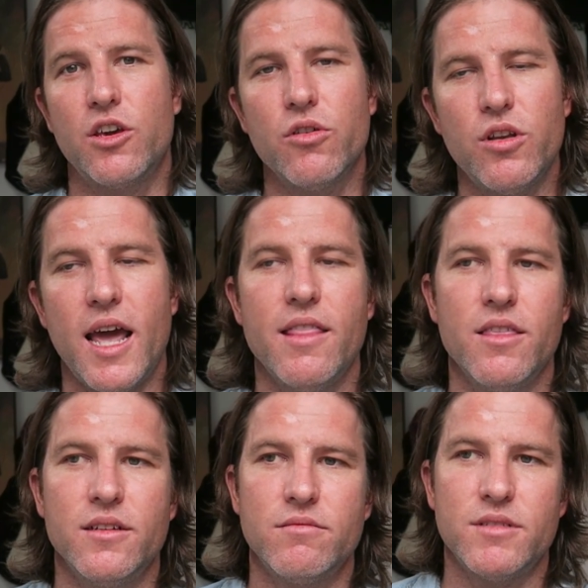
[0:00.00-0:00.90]
The good
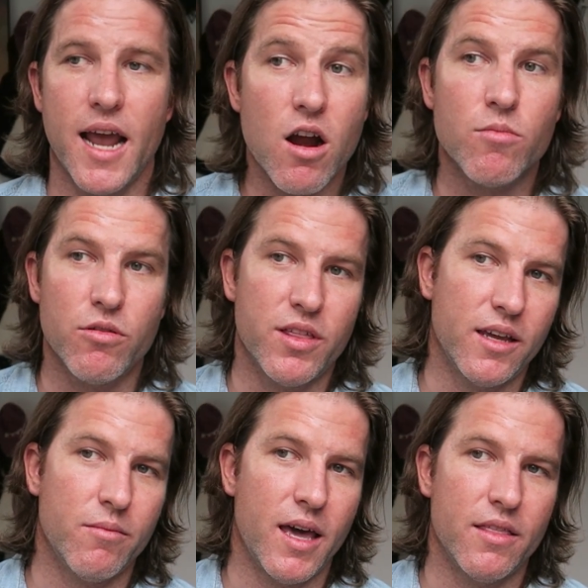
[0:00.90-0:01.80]
and the terrible
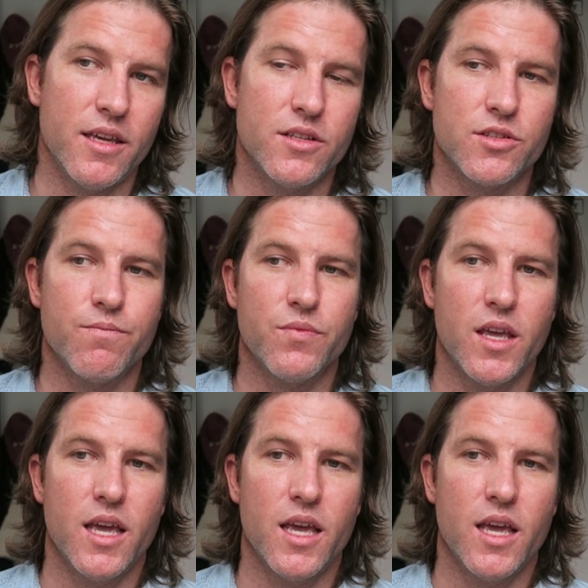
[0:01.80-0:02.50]
thing about this